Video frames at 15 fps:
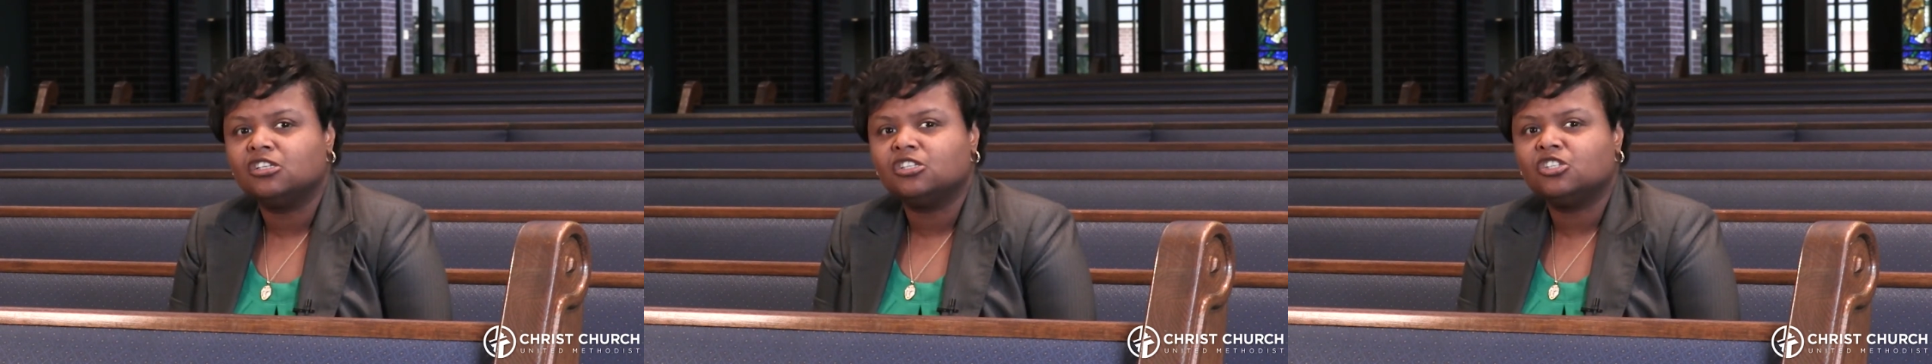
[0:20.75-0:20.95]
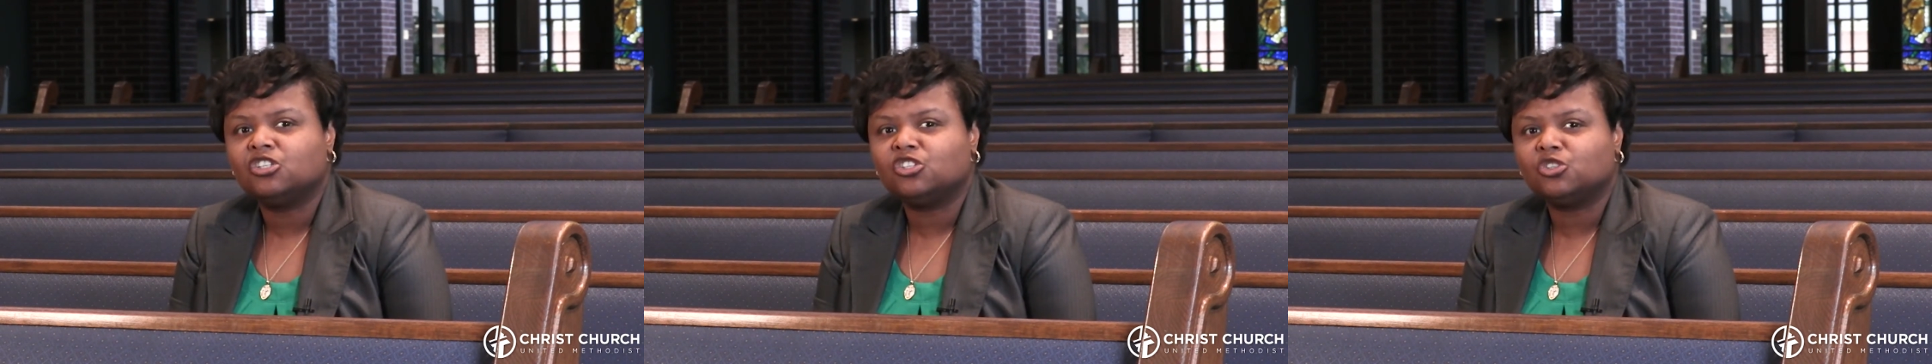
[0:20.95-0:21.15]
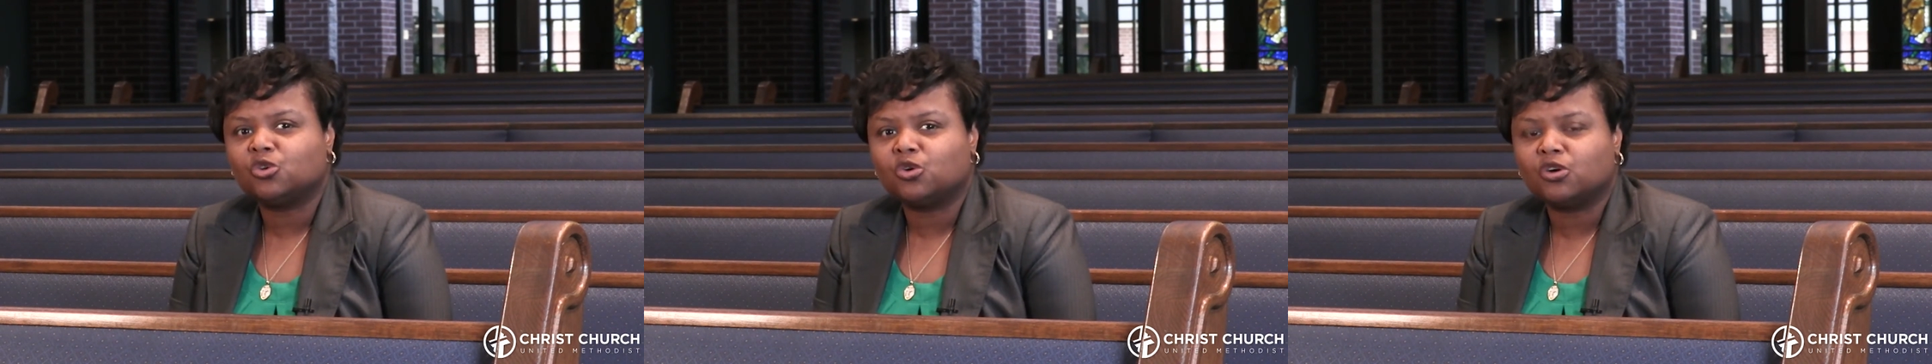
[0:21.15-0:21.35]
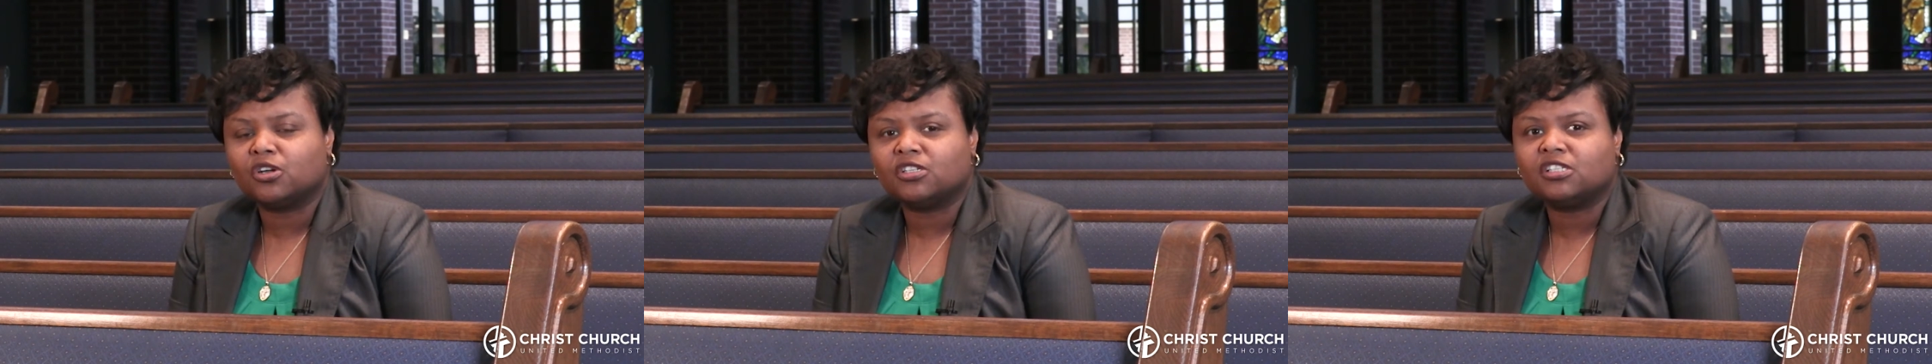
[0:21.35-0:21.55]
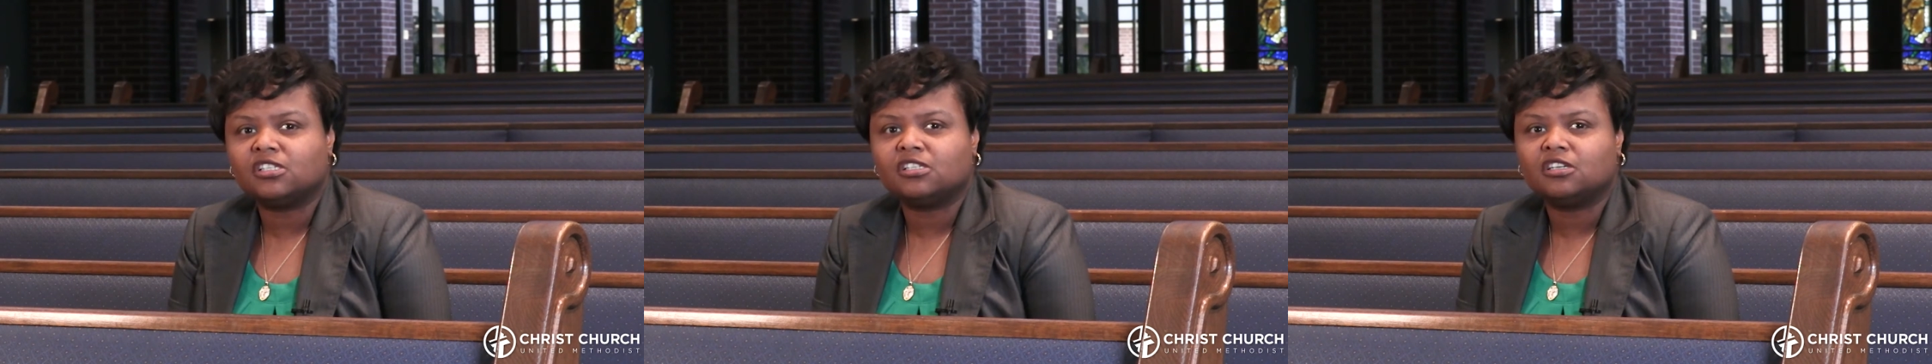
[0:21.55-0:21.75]

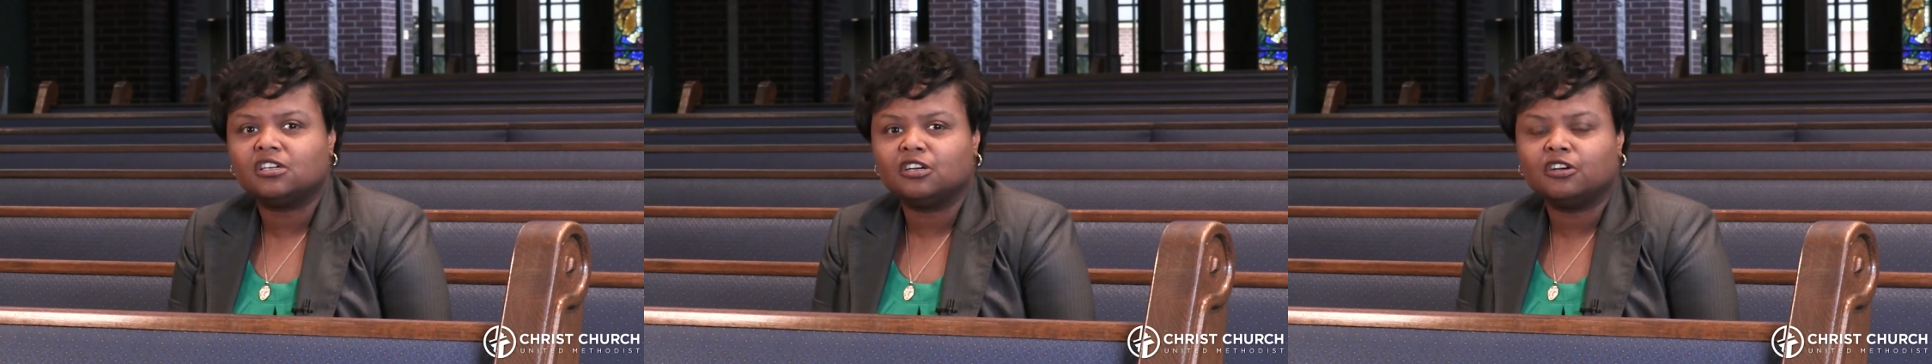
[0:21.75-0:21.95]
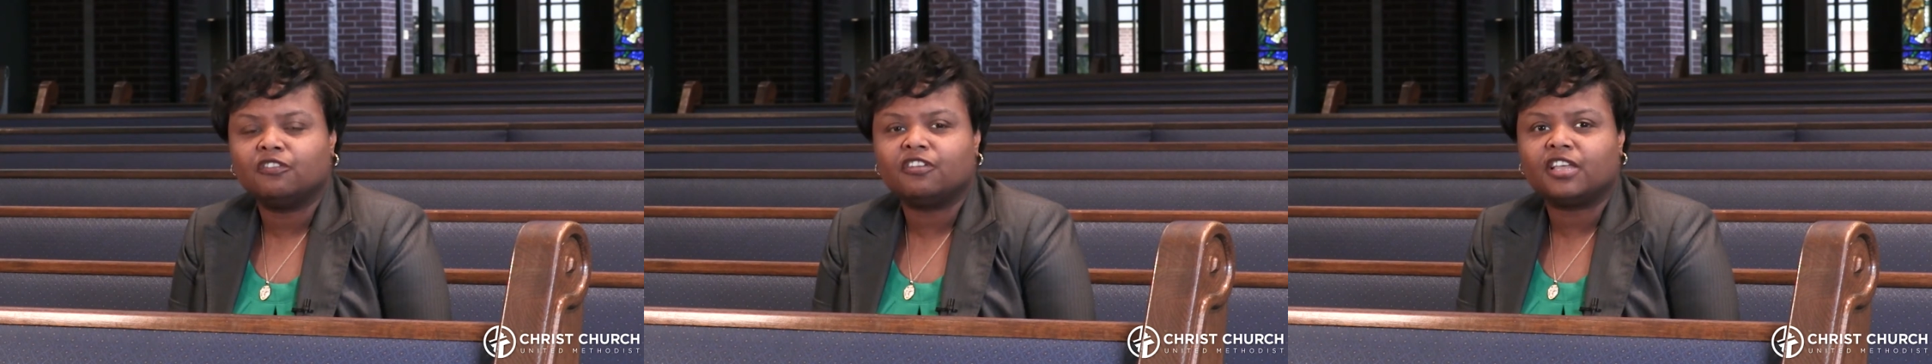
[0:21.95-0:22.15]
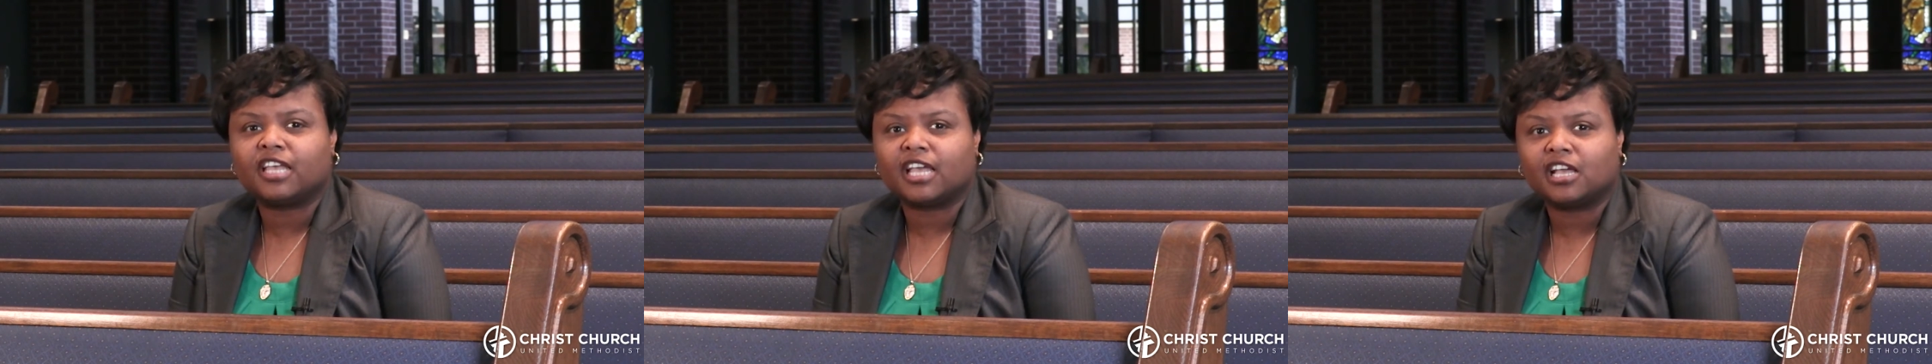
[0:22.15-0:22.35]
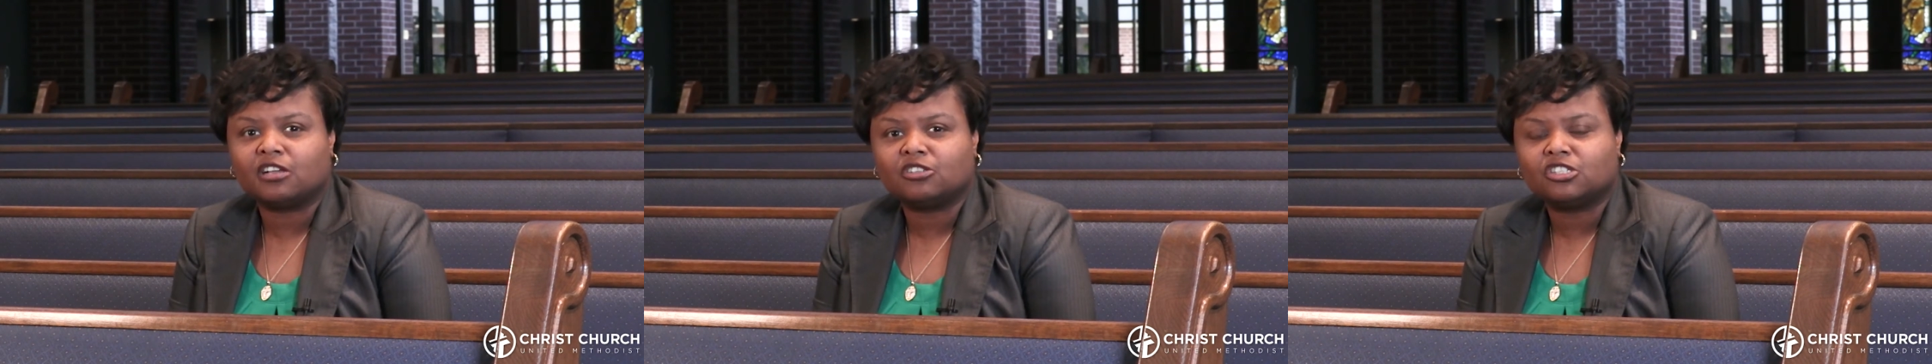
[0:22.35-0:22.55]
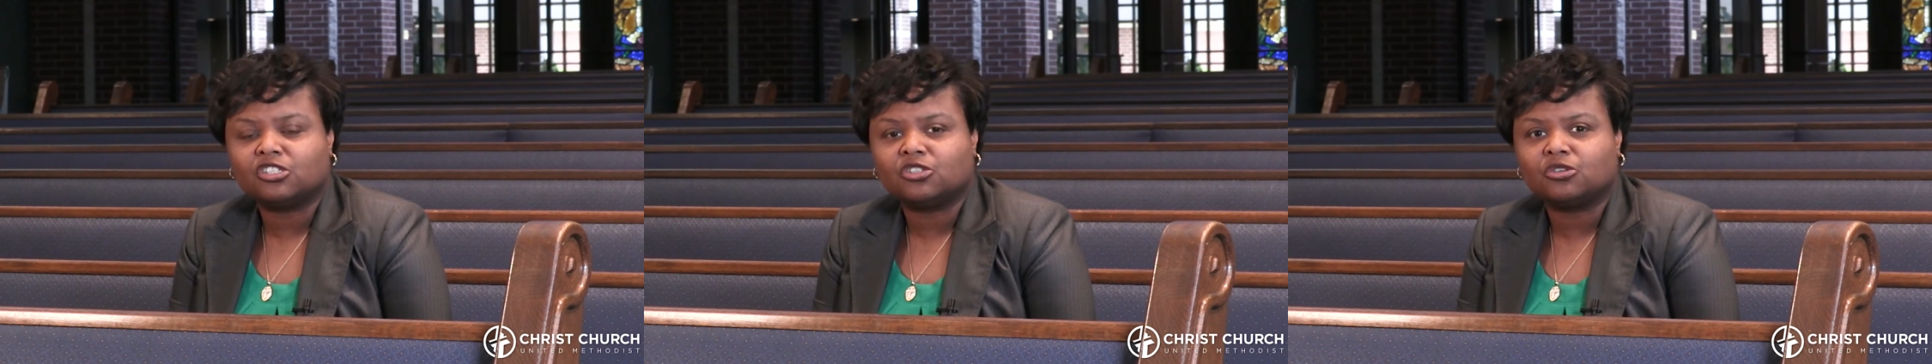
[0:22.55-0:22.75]
source of
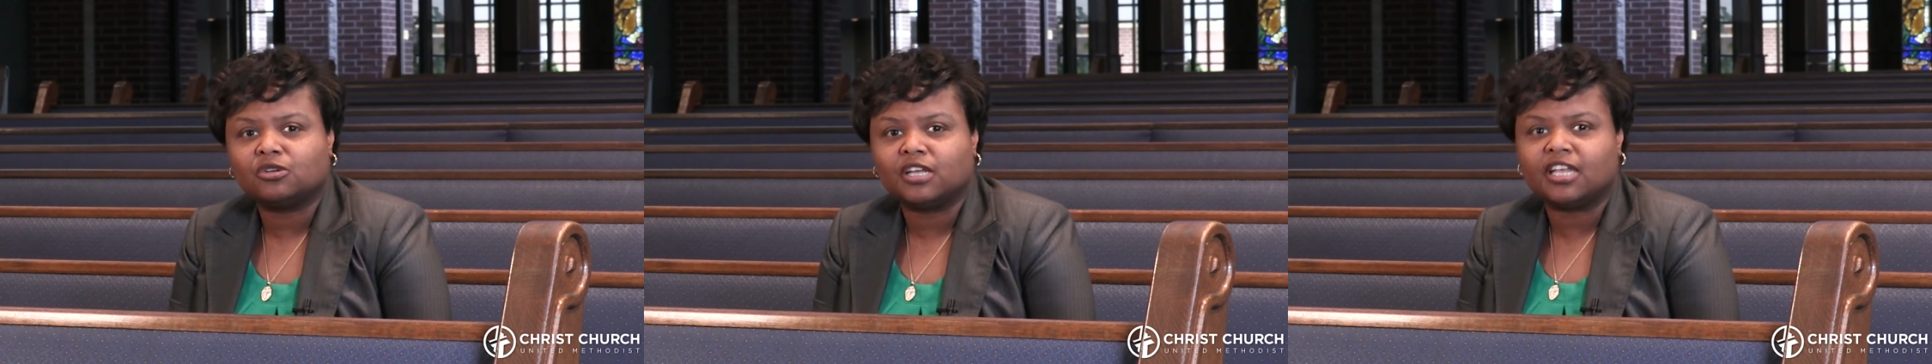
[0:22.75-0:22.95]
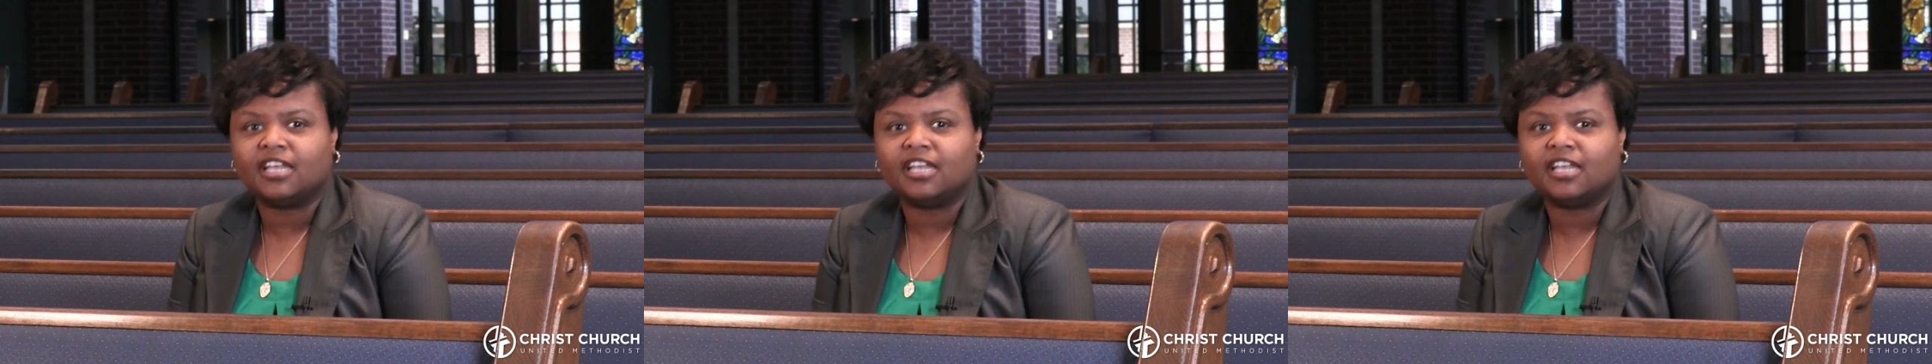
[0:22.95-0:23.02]
counsel,